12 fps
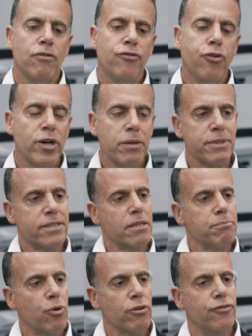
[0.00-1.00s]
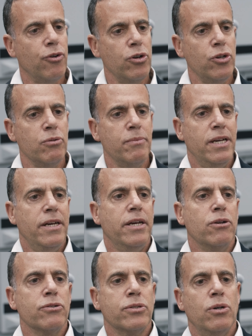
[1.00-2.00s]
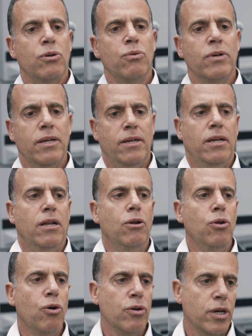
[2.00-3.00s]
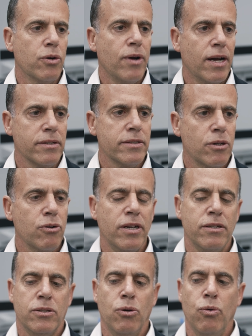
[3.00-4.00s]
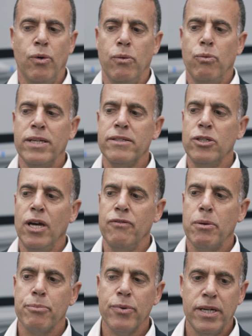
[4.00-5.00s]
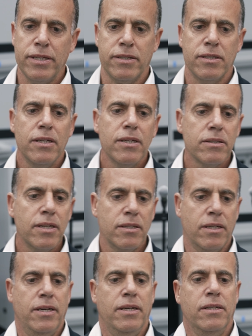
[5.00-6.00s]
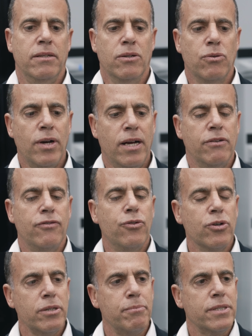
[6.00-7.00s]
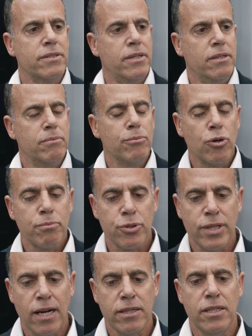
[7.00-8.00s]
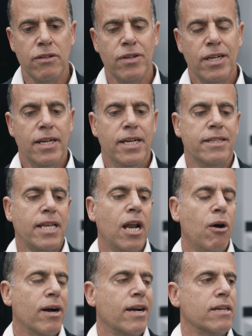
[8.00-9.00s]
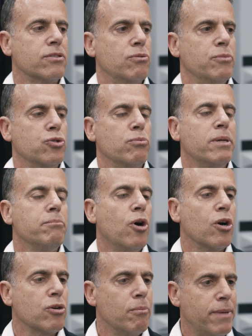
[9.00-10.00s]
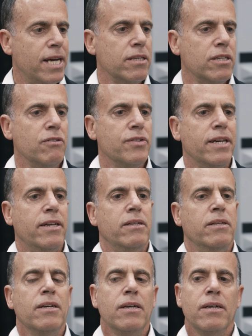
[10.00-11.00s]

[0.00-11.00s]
40% more volume and also longer runs. Okay, so once you have a press that can run 40% more productive, it allows our customers to be more competitive. They can